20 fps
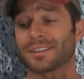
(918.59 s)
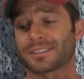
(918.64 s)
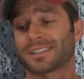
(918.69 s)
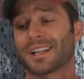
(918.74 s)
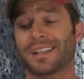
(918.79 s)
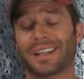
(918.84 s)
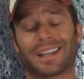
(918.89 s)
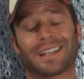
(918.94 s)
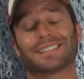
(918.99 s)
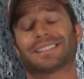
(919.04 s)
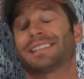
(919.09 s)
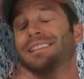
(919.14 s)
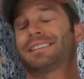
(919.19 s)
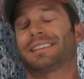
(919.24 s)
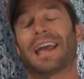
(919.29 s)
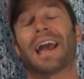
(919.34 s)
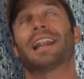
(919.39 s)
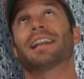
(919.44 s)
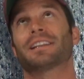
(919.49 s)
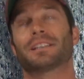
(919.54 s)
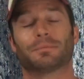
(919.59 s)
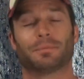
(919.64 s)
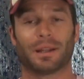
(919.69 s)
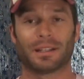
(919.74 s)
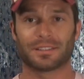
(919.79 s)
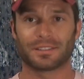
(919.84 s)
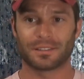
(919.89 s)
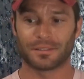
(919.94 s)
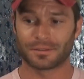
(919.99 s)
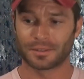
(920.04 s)
It's not like it's that
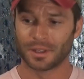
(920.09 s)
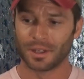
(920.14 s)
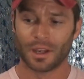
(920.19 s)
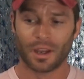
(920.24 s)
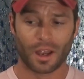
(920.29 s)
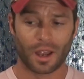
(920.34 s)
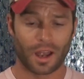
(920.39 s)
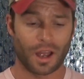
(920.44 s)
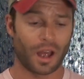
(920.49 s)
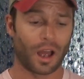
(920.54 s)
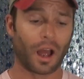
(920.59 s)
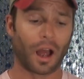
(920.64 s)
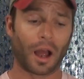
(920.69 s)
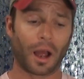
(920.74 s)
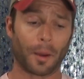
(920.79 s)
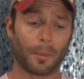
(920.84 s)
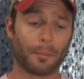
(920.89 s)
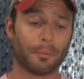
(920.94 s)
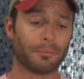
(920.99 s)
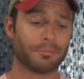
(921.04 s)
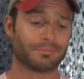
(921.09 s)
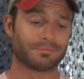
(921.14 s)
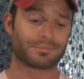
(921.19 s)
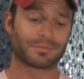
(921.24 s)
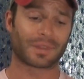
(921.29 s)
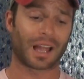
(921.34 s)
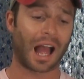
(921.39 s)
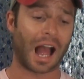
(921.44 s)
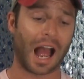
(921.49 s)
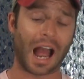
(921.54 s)
expensive.
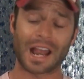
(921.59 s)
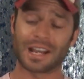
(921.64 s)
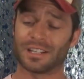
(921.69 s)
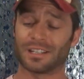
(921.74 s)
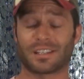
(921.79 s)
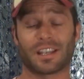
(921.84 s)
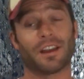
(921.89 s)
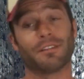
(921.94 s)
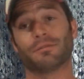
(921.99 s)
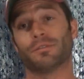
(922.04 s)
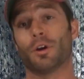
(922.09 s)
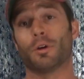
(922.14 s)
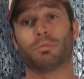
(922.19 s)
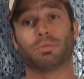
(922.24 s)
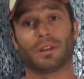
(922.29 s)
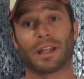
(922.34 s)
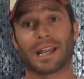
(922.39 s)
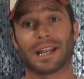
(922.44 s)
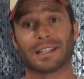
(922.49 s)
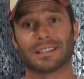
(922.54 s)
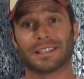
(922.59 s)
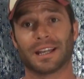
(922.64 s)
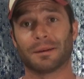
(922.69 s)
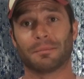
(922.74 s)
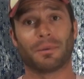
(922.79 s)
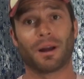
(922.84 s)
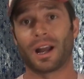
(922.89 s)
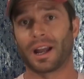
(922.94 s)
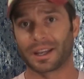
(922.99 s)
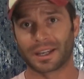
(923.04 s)
I just have no plans
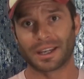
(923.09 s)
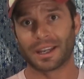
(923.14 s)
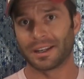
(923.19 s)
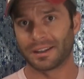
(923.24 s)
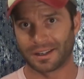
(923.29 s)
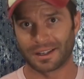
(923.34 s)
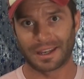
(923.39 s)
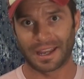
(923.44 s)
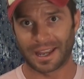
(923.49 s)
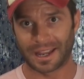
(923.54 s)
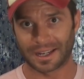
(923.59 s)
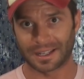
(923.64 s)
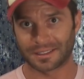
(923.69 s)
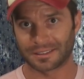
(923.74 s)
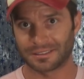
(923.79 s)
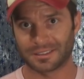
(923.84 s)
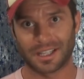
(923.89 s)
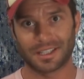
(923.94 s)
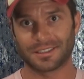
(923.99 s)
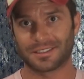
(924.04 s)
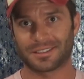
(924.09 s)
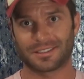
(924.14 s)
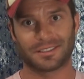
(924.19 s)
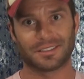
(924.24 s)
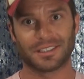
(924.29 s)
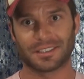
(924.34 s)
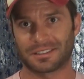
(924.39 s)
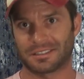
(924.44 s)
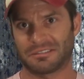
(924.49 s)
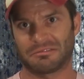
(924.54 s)
on buying it again. It's
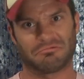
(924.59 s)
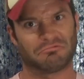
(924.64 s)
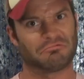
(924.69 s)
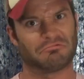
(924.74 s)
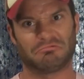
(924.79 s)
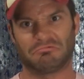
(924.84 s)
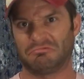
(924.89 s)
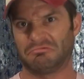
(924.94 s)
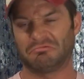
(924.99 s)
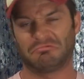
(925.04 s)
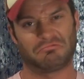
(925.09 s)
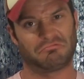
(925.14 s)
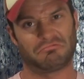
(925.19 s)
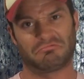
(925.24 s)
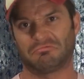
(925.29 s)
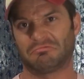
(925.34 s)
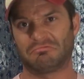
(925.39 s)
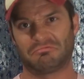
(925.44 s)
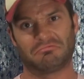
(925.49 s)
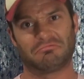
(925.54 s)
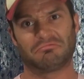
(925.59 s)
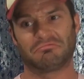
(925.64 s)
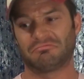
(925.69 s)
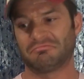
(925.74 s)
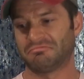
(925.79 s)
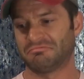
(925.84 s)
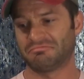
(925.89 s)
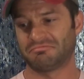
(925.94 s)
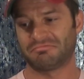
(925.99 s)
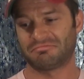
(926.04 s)
just
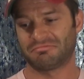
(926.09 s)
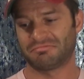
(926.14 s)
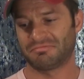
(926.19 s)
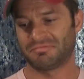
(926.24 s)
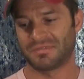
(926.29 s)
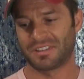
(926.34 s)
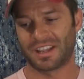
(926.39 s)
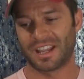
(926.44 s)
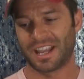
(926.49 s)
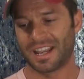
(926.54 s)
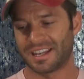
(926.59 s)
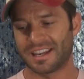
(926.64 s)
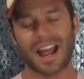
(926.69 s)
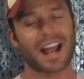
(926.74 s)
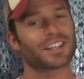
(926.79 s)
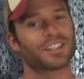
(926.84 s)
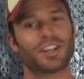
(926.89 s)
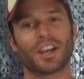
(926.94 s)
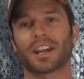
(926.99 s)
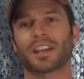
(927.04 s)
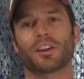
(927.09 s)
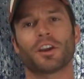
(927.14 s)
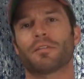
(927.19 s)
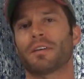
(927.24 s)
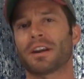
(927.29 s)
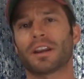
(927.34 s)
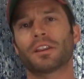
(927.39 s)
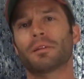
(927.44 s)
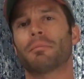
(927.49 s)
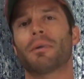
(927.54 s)
not checking off
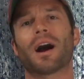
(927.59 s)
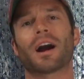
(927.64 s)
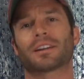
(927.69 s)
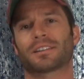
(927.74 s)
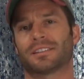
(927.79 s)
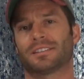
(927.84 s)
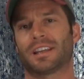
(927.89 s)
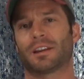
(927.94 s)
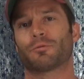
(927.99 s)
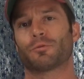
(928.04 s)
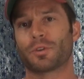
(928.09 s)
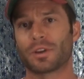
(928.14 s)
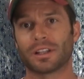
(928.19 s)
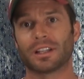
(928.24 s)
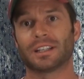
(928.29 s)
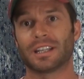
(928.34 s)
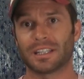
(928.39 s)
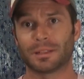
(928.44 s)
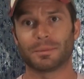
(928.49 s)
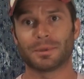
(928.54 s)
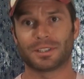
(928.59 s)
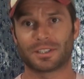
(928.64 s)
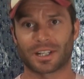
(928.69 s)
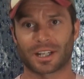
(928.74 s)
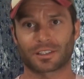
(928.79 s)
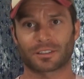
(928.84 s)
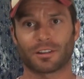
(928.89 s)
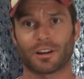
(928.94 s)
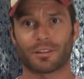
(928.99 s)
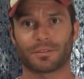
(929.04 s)
any of the boxes I really need to be
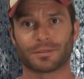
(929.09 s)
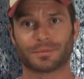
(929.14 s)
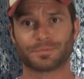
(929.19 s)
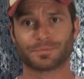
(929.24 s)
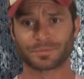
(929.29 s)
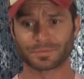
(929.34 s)
checked off.